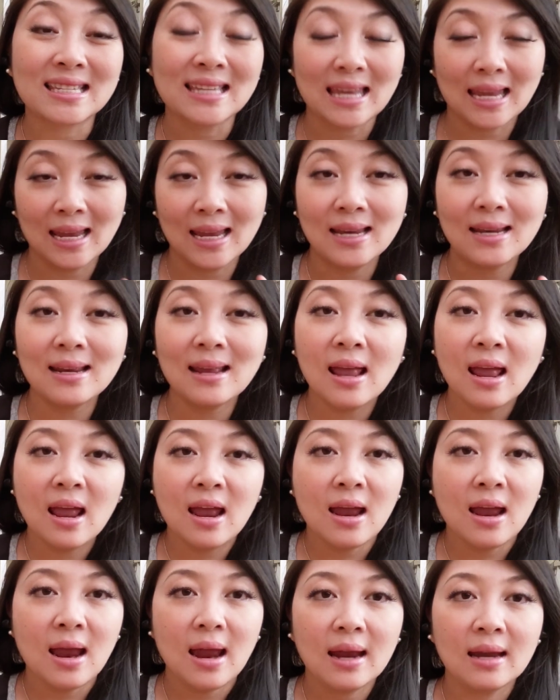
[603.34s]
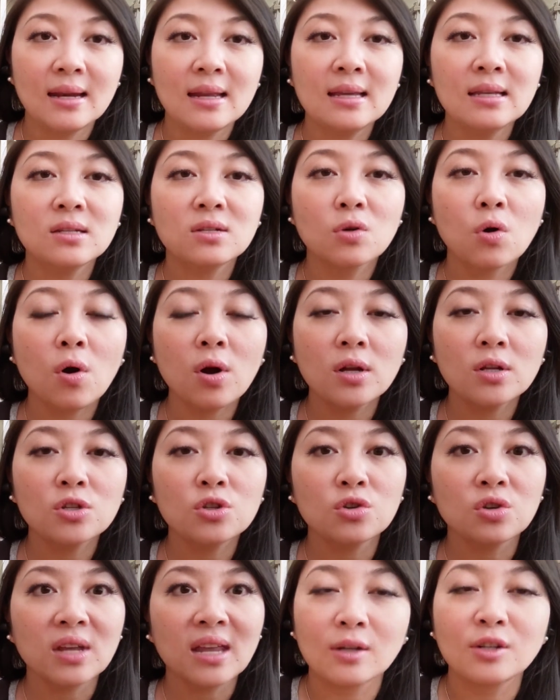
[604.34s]
skin, and he's going
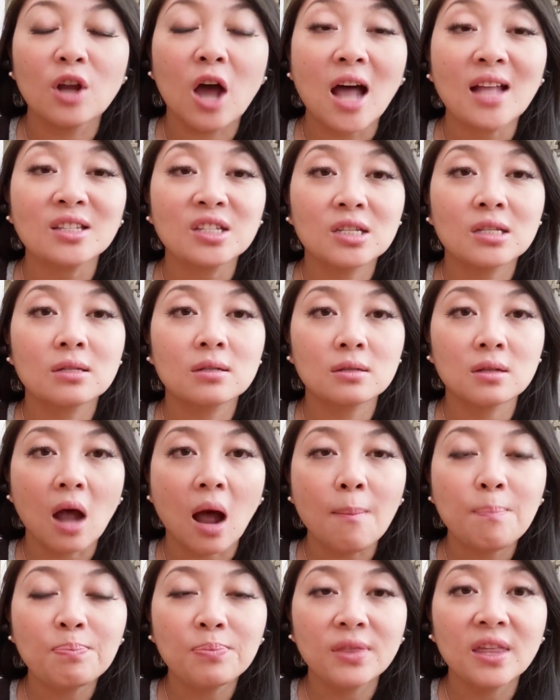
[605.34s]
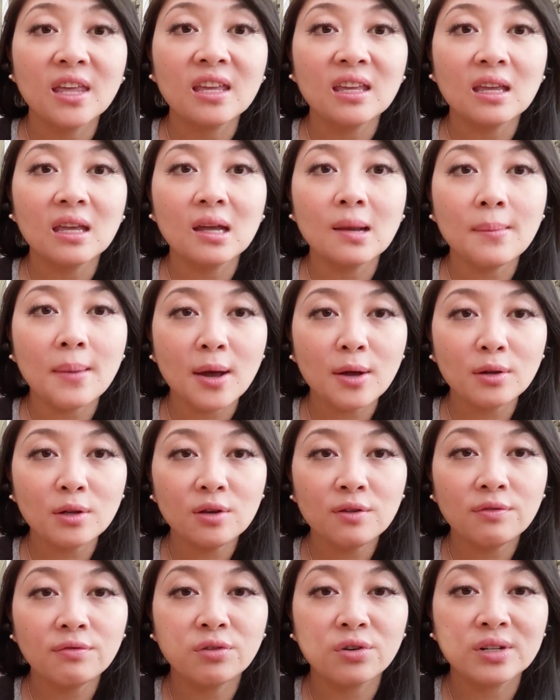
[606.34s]
to not stop thinking about
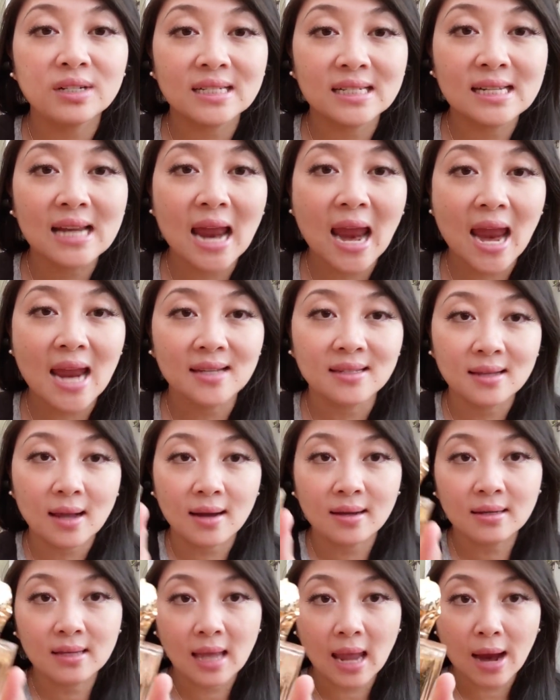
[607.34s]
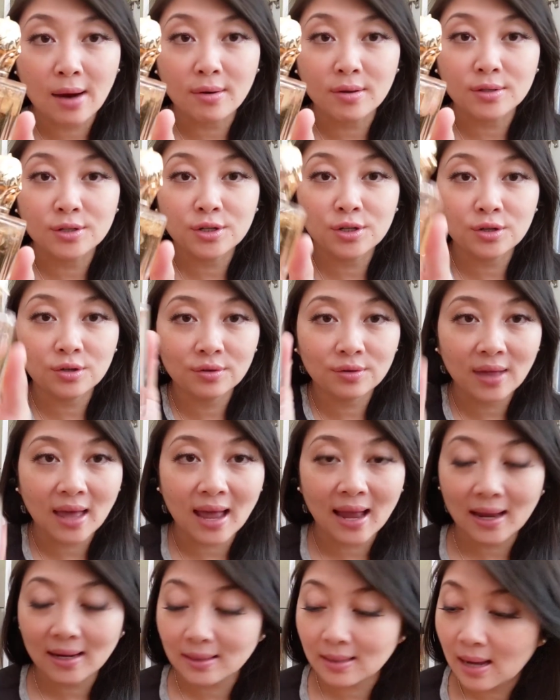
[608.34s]
you for days. I guarantee you
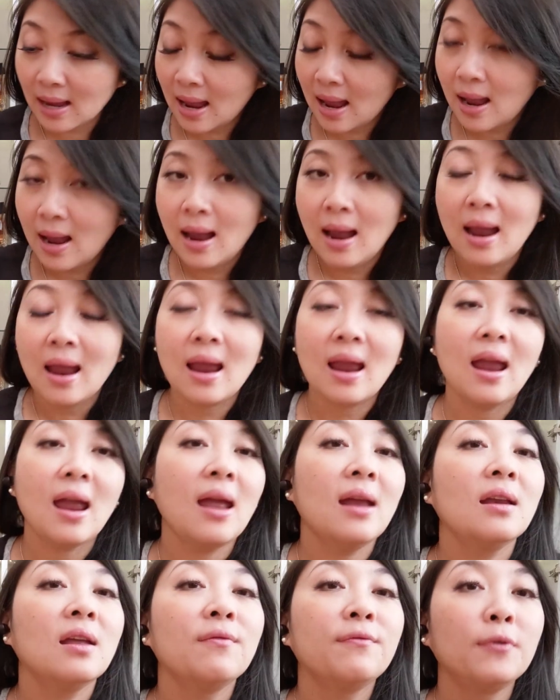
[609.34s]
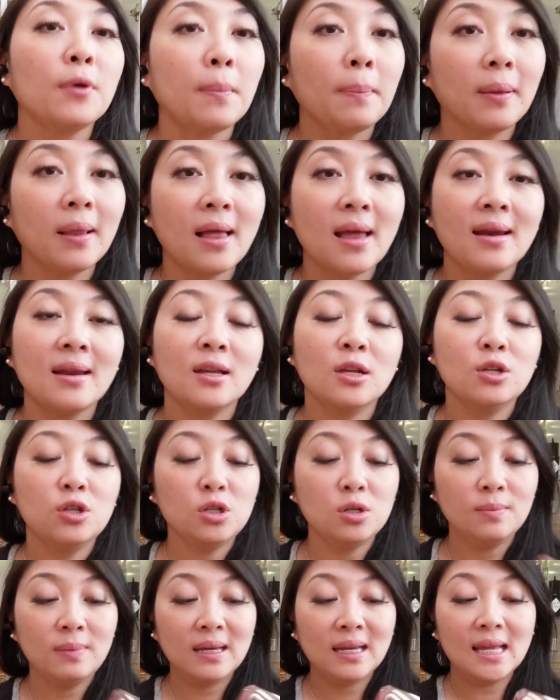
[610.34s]
that. And if you're planning
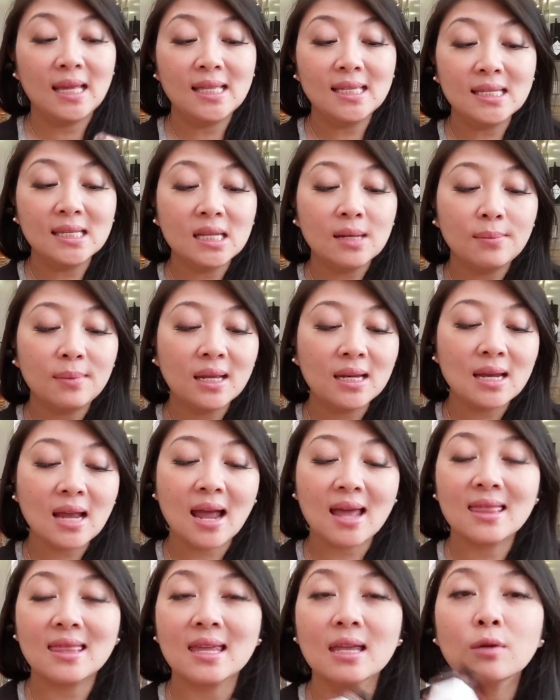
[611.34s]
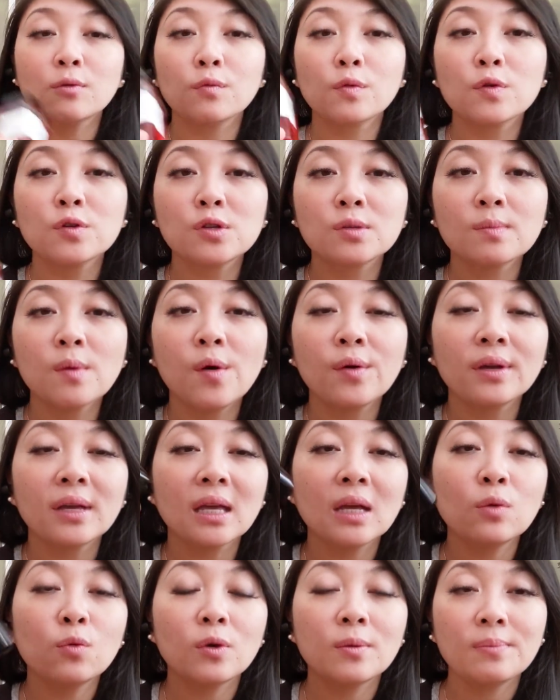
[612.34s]
to be intimate, I think root
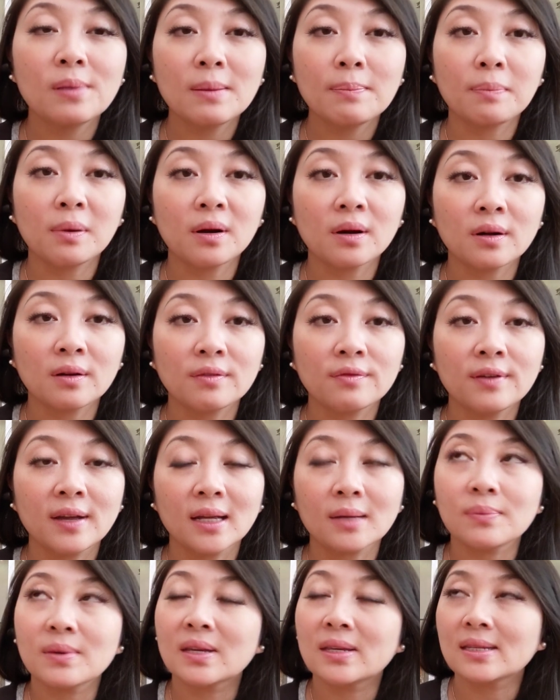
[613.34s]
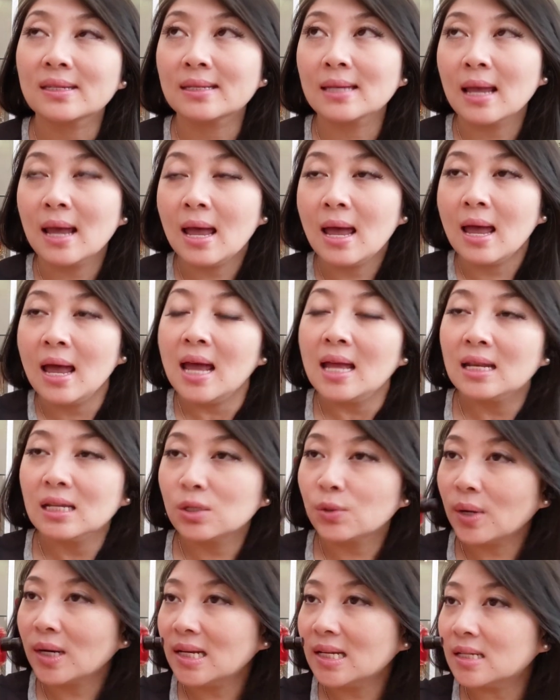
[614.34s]
smoking would be perfect, because this
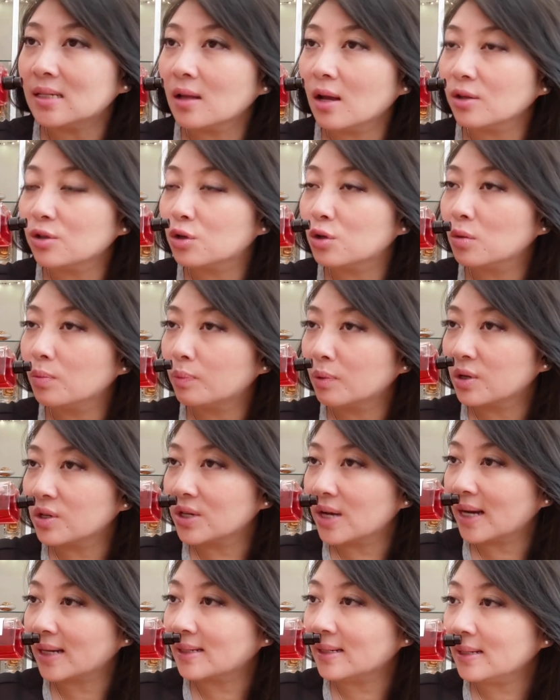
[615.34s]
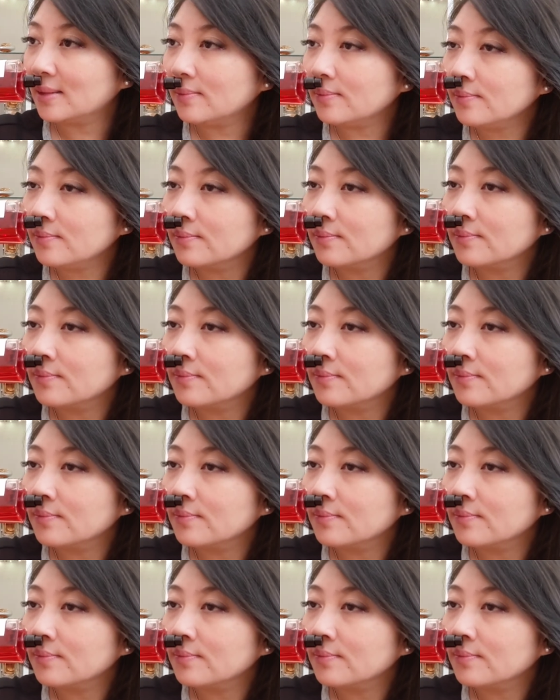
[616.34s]
one is not too projecting.